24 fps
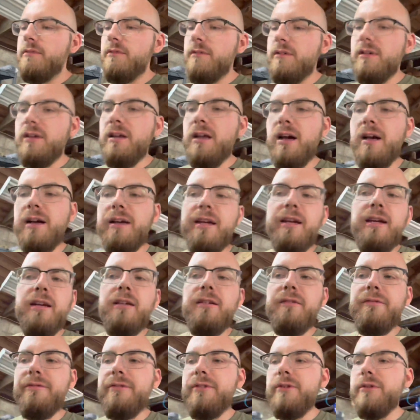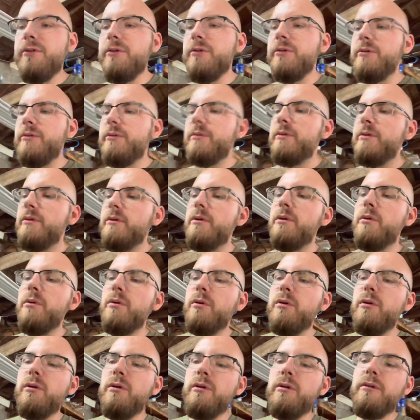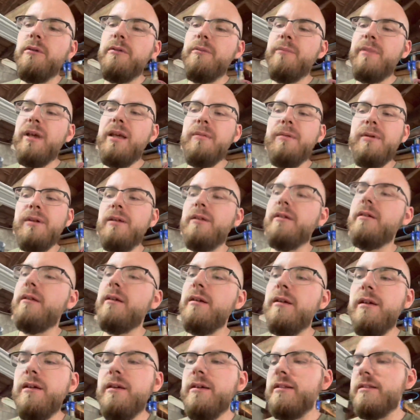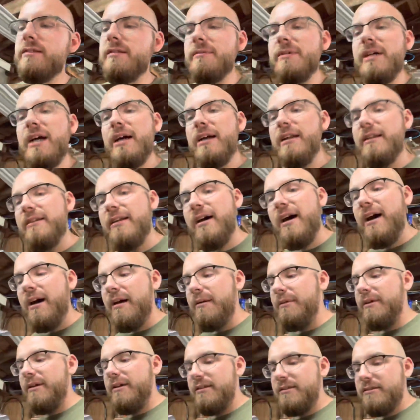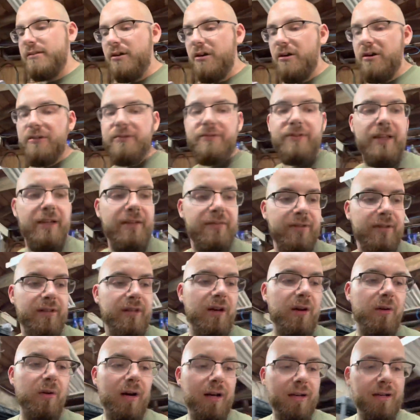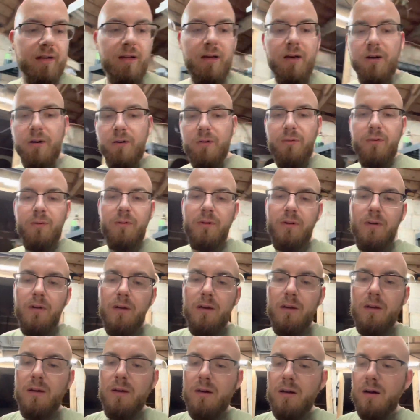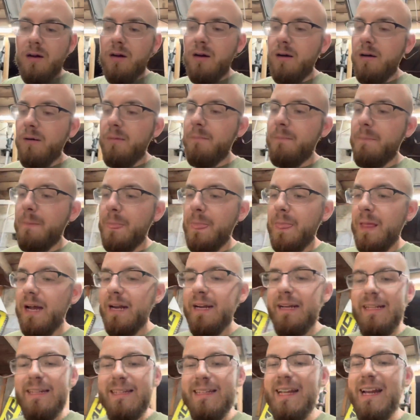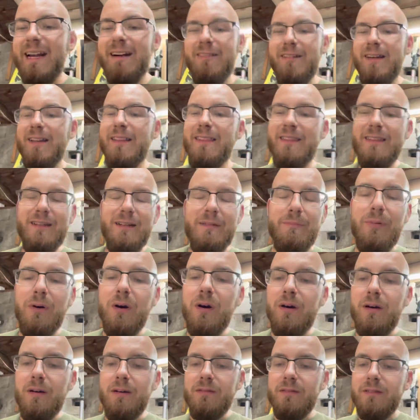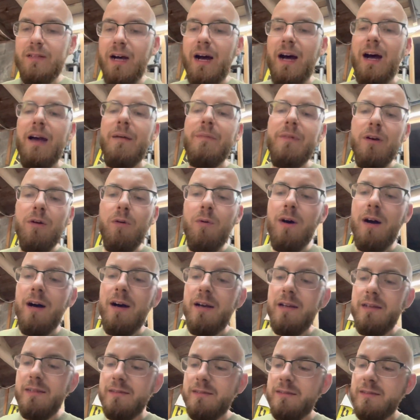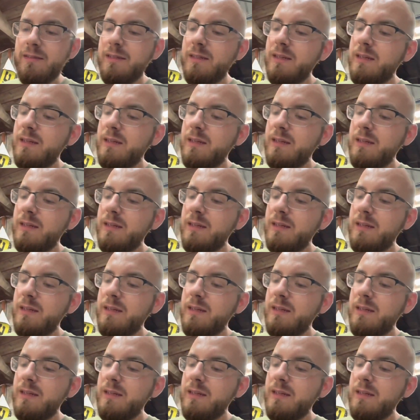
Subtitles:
not getting fuel, or maybe some kind of timing is off, even though I know I didn't tear anything apart timing wise.